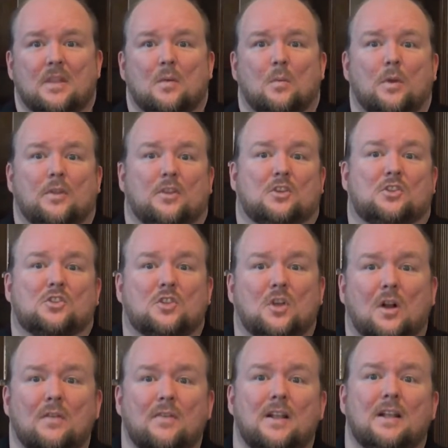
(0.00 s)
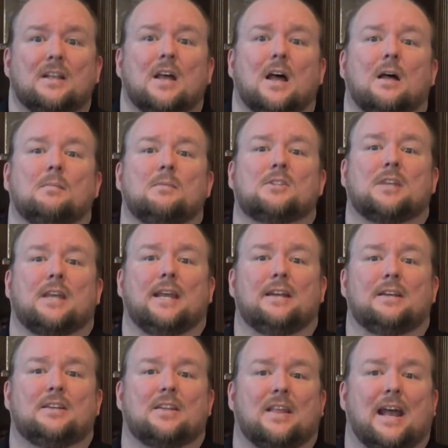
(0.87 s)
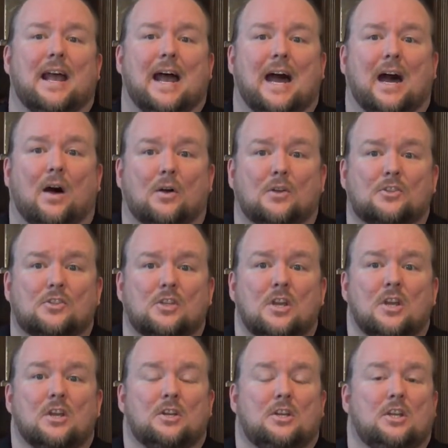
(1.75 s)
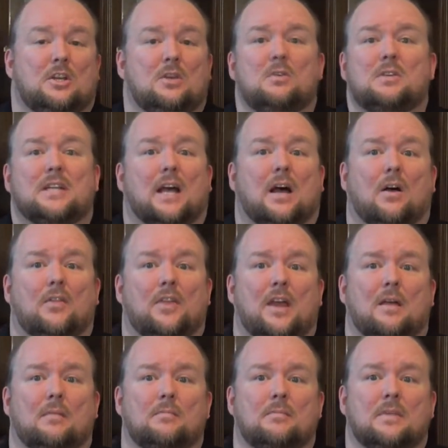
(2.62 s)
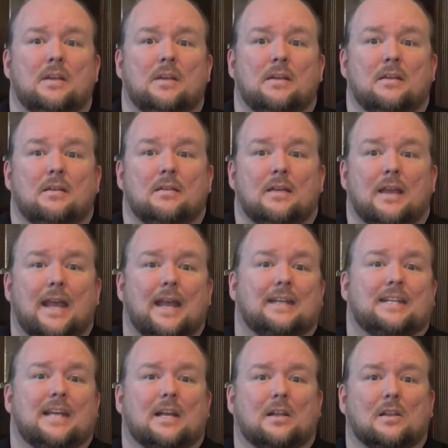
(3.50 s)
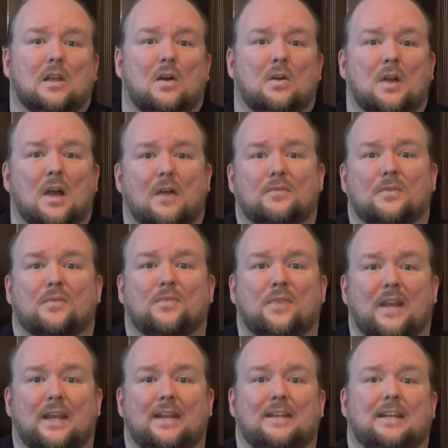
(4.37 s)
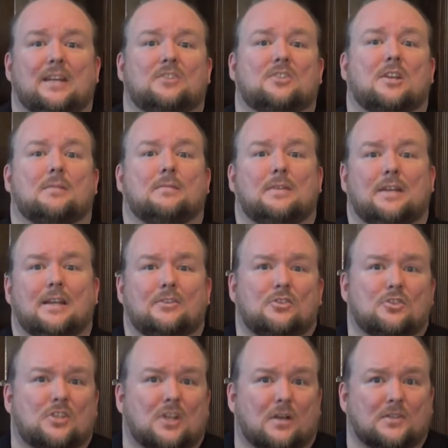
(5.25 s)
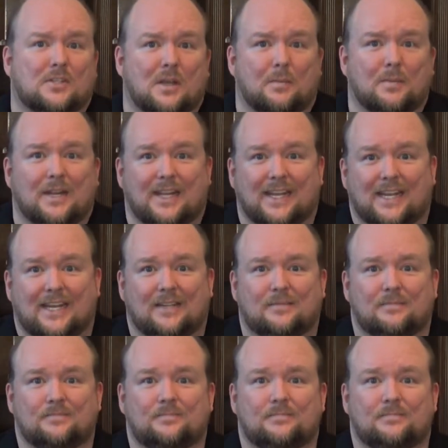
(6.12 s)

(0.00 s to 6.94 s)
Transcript: when the servant comes into the house, do you tell them, Hey, take a load off your feet and get, some, get yourself something to eat?